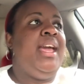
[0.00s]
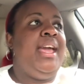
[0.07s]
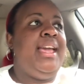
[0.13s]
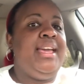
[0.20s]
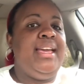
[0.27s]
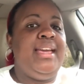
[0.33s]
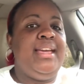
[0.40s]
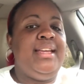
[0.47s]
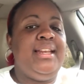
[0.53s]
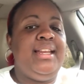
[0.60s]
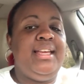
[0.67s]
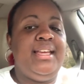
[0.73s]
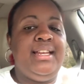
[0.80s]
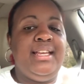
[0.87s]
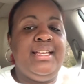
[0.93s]
And
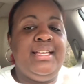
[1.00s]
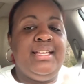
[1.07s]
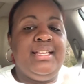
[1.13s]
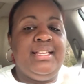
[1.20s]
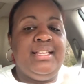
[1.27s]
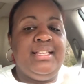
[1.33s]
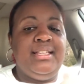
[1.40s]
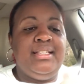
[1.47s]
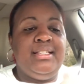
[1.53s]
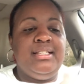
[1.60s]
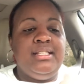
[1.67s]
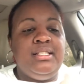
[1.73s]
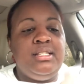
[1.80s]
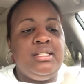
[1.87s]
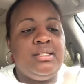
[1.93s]
it
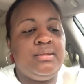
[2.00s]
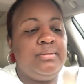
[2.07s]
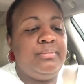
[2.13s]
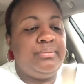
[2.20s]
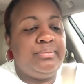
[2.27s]
is